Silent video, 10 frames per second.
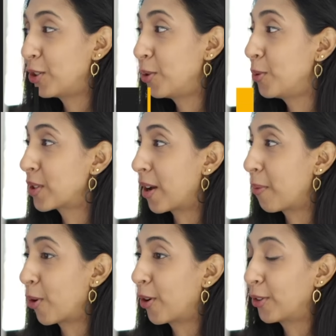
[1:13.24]
Or
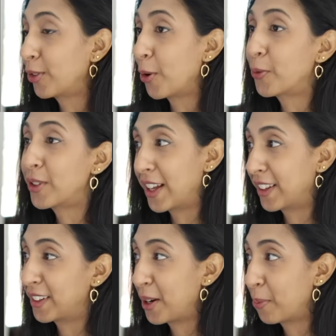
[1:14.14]
you can even use this to
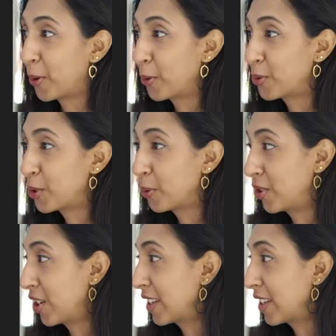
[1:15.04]
use low fidelity